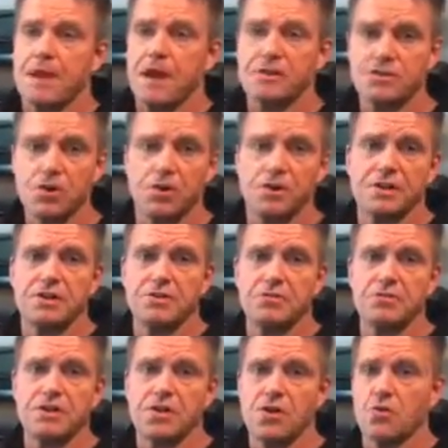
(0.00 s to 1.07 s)
as you go into the
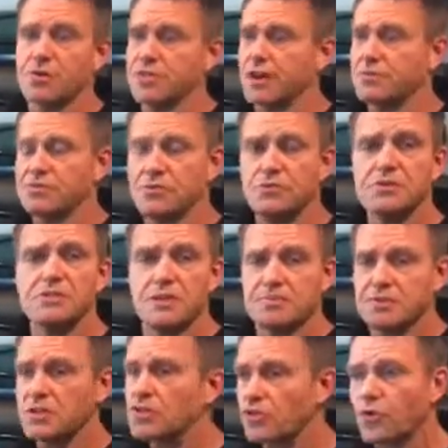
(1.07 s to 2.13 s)
new year without doing
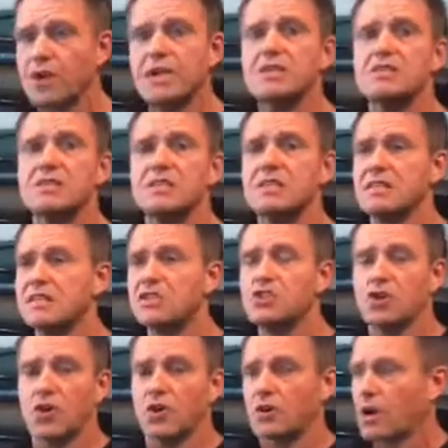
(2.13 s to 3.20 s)
something crazy,
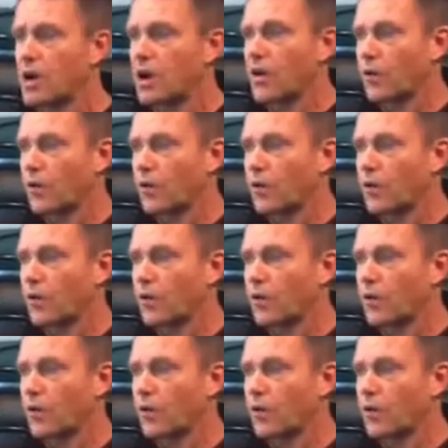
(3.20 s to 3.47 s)
knee-jerk,